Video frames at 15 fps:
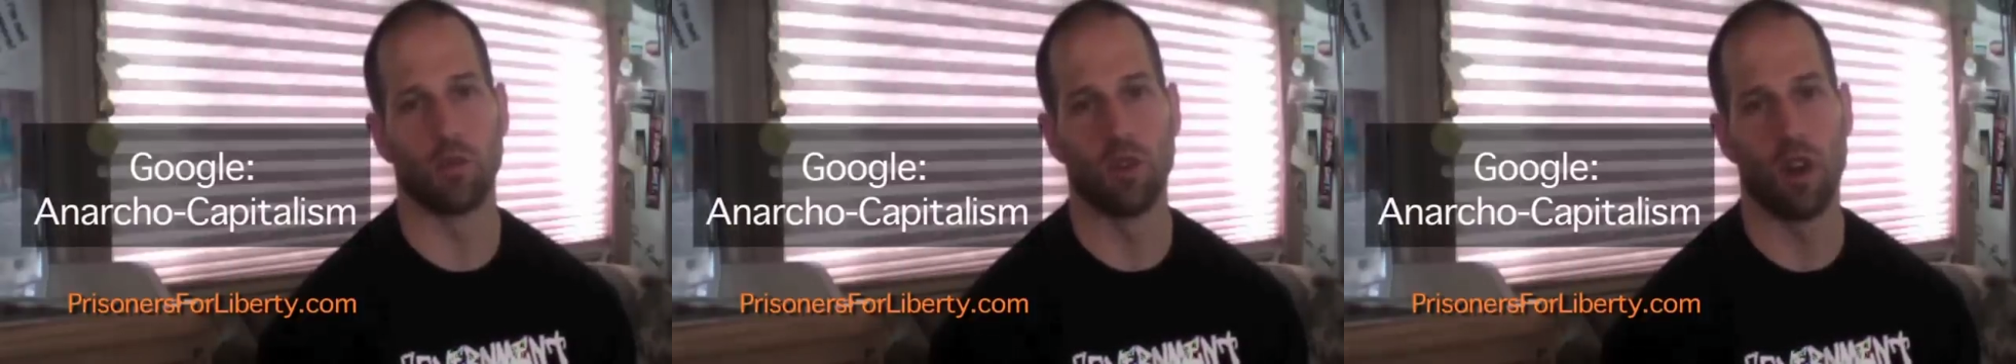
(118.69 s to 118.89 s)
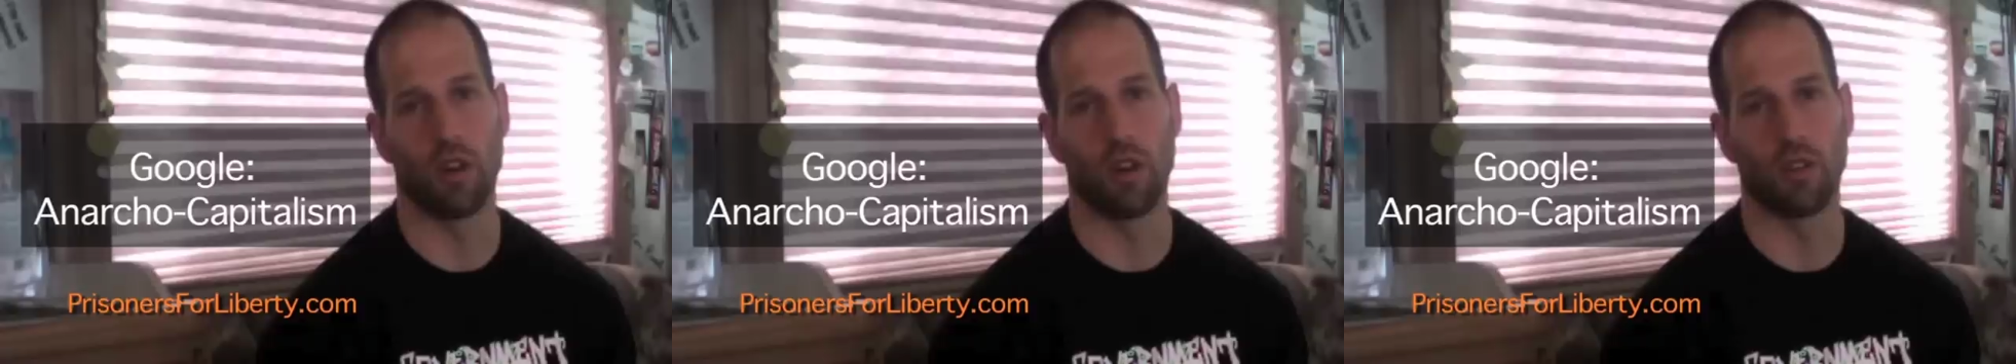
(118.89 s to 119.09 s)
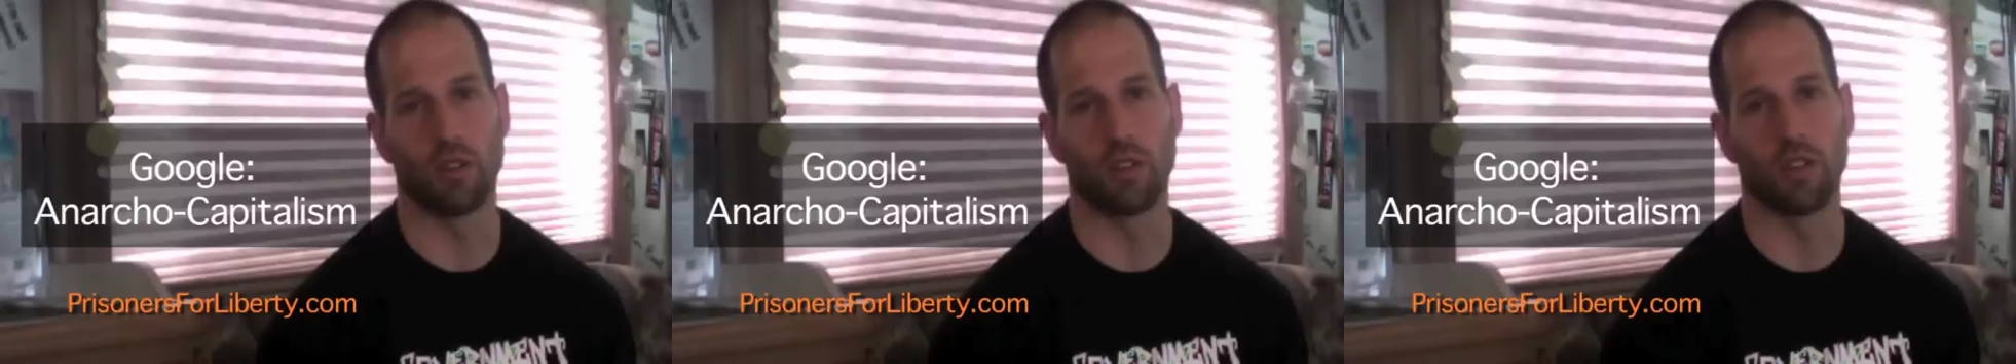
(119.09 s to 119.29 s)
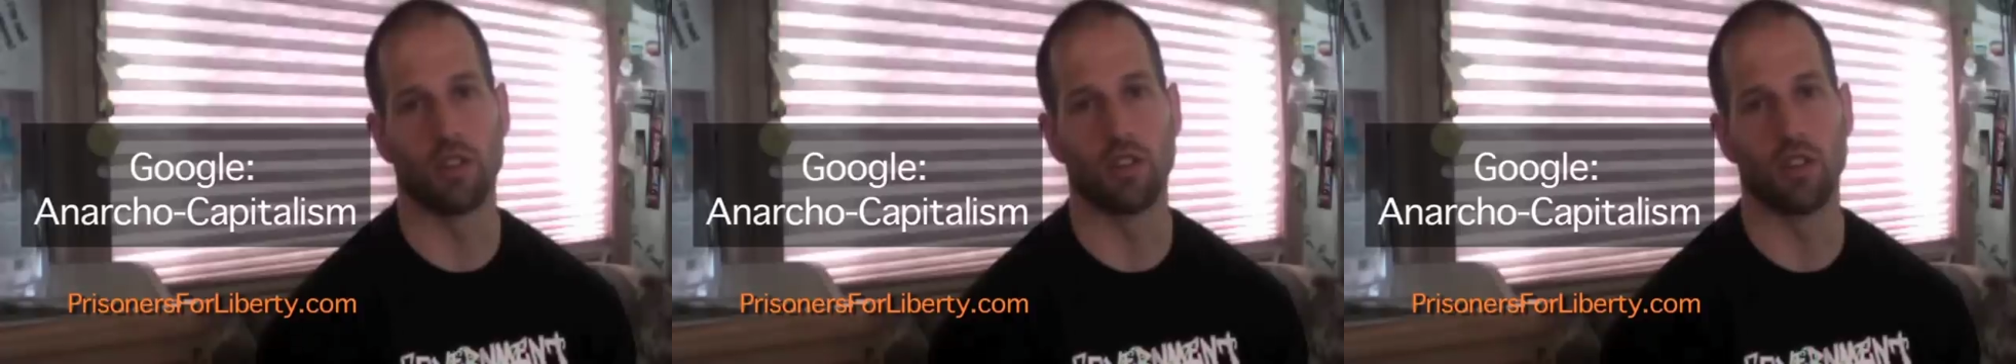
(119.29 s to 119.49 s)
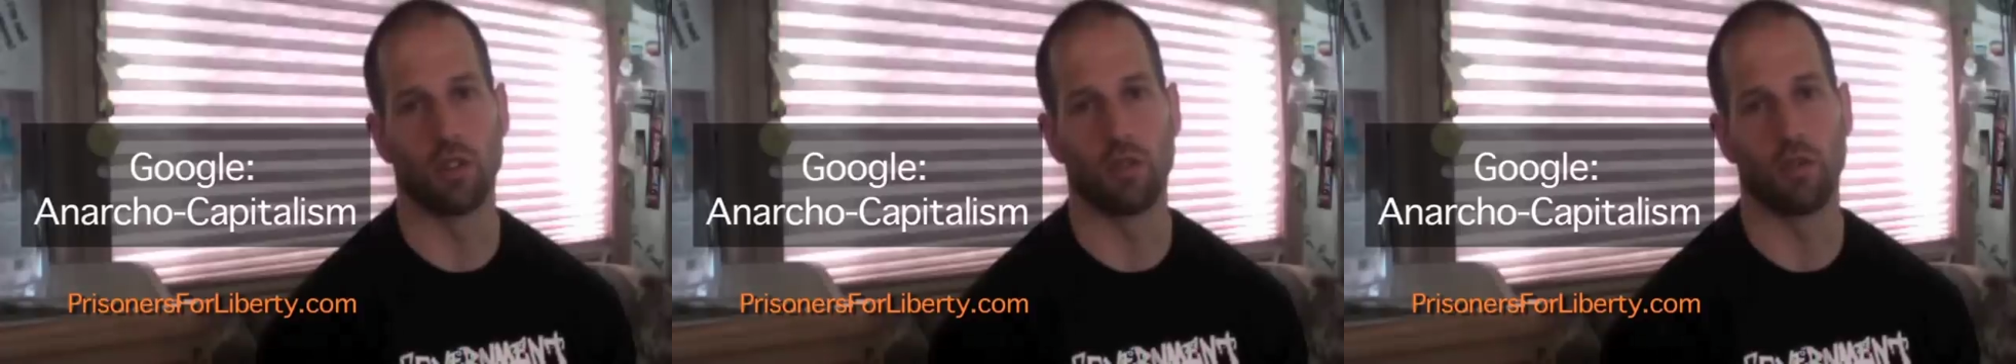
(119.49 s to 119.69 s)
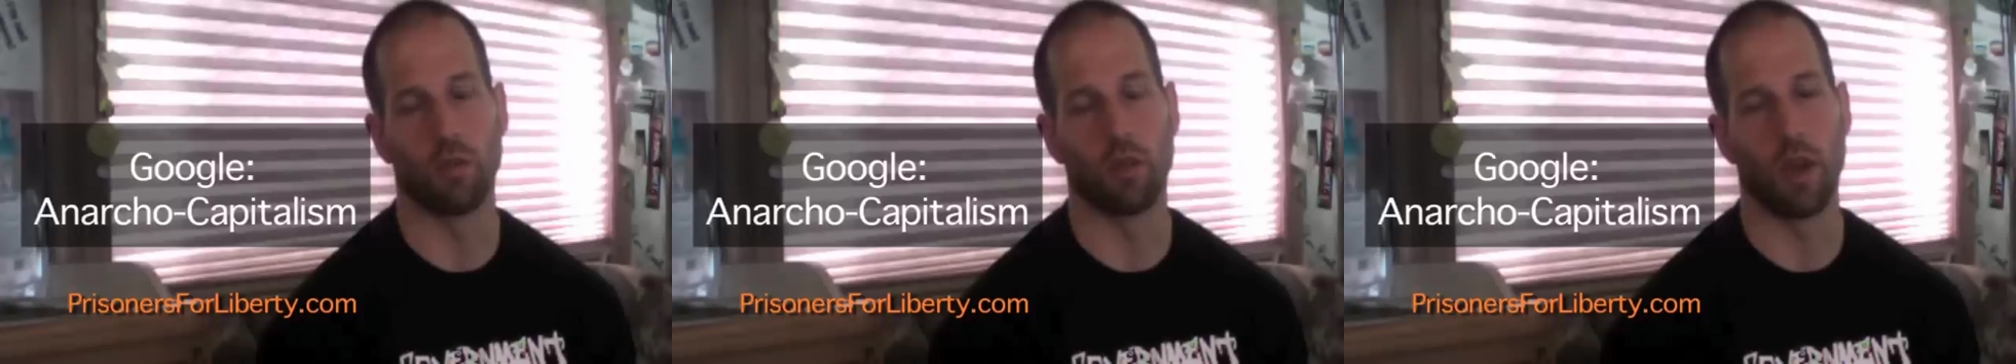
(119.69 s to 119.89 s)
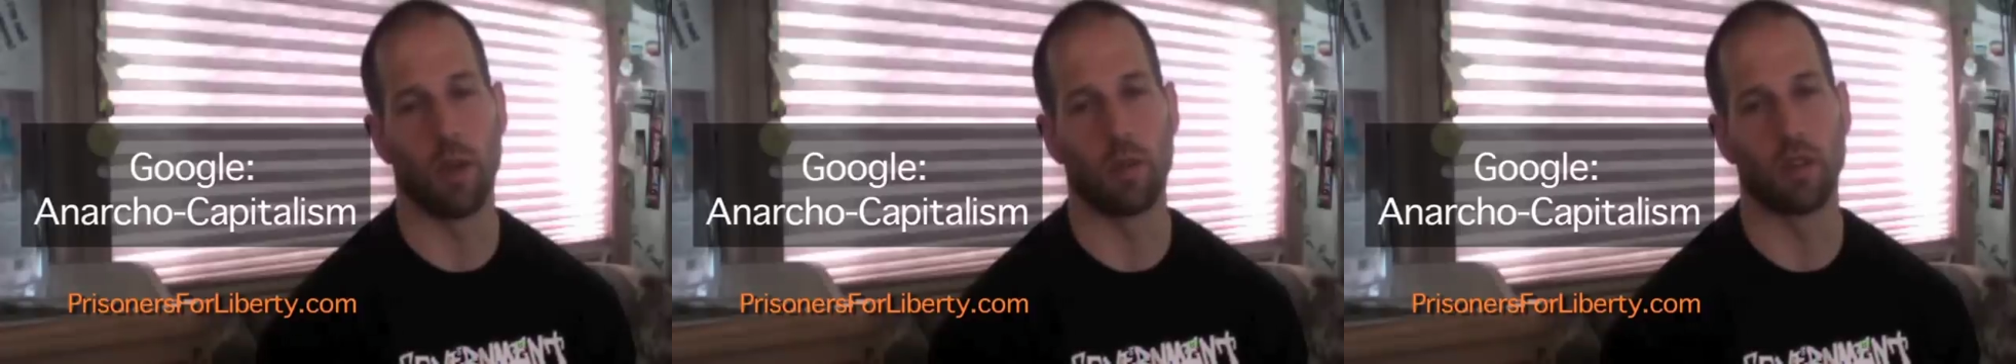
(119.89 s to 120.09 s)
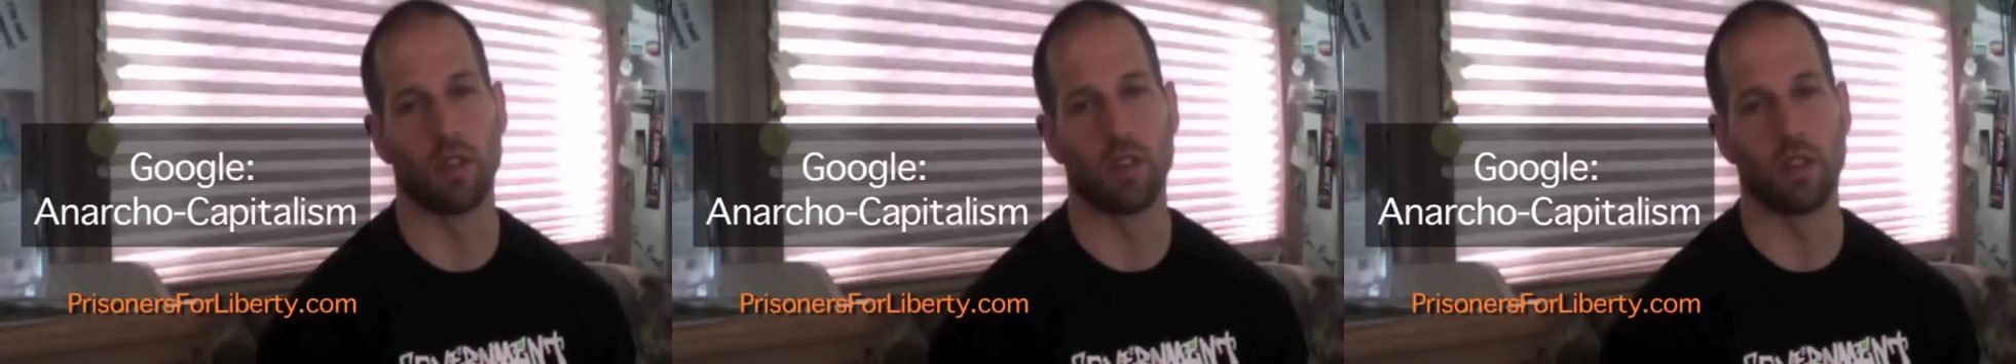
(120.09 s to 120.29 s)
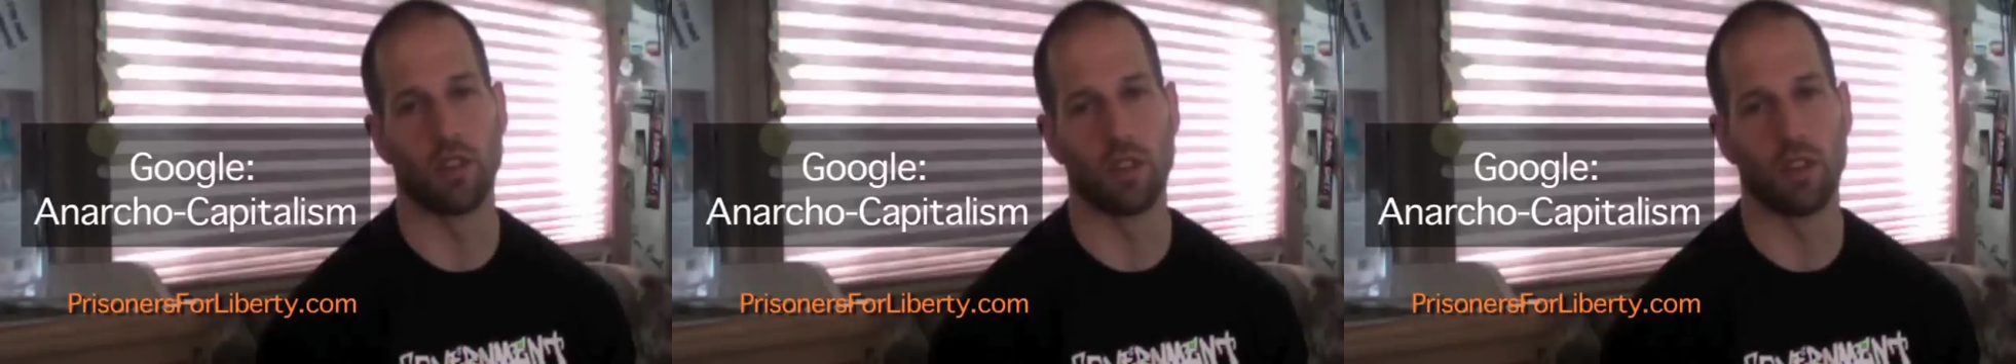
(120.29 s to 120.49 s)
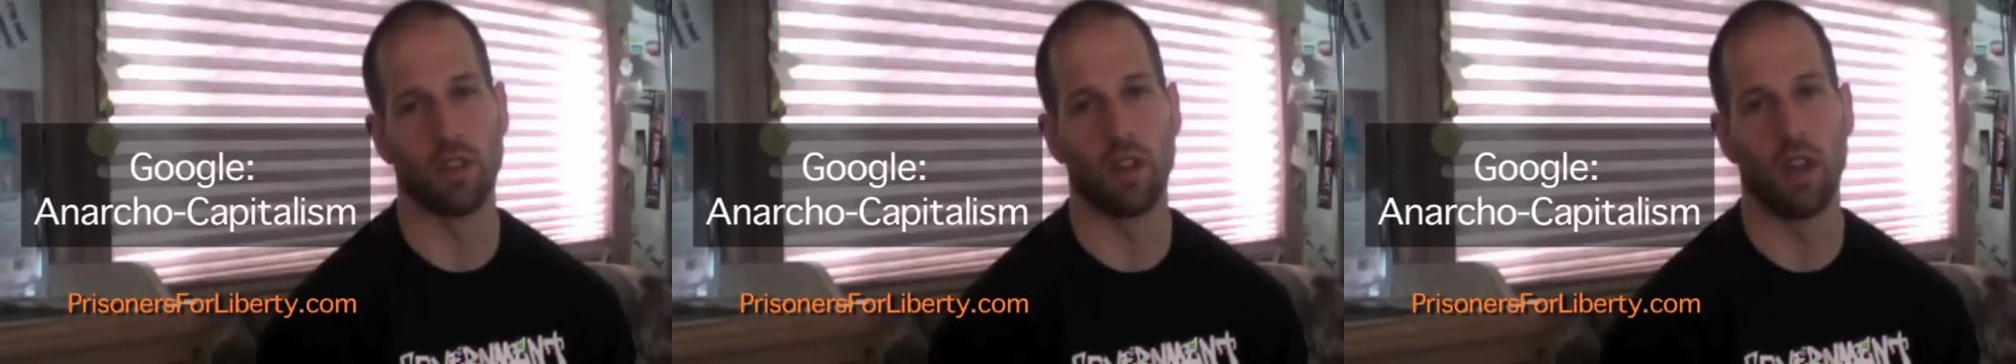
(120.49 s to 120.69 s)
bureaucracy sheltered from
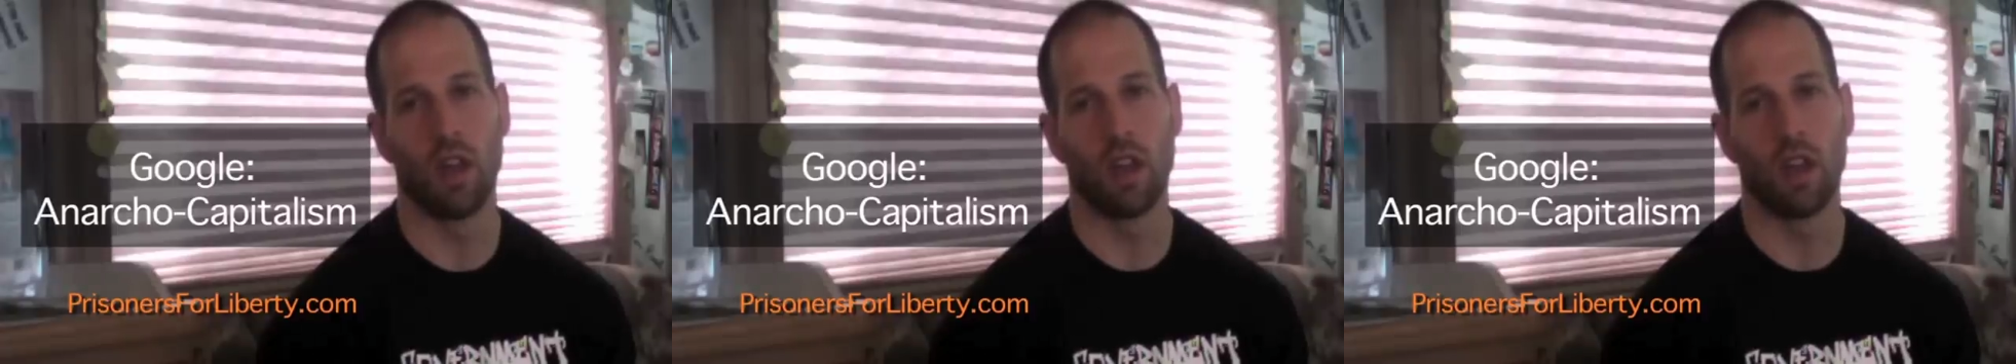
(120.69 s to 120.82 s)
competition